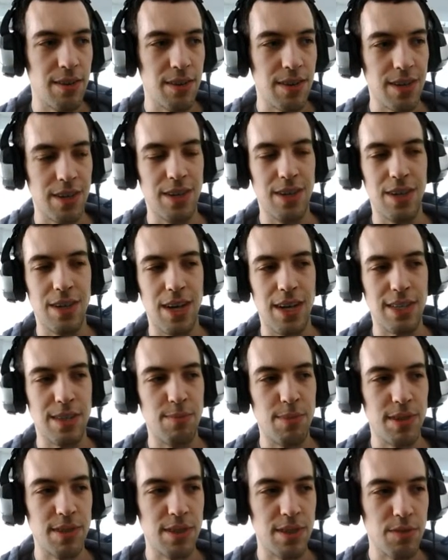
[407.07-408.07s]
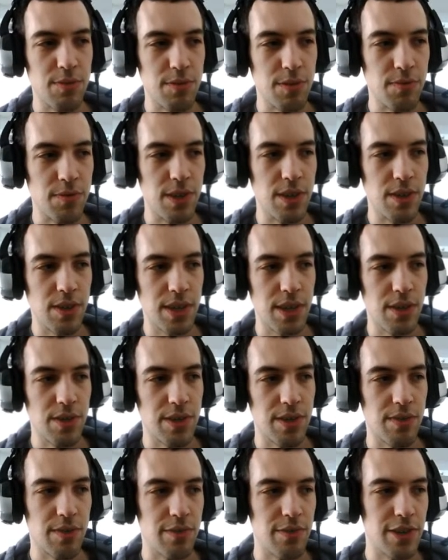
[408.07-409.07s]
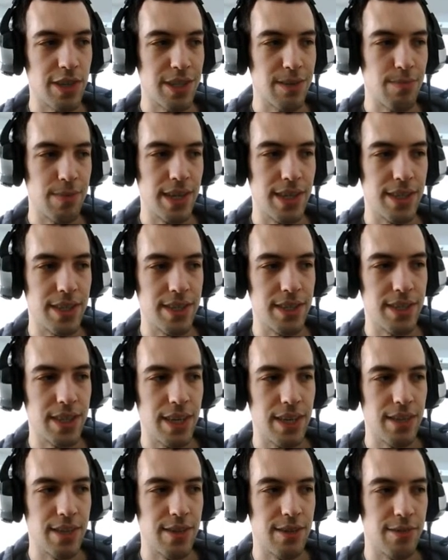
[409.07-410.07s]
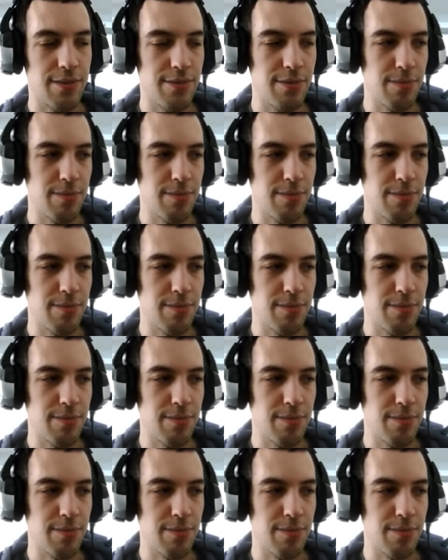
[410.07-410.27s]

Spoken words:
are supposed to do with your code in the first place, instead of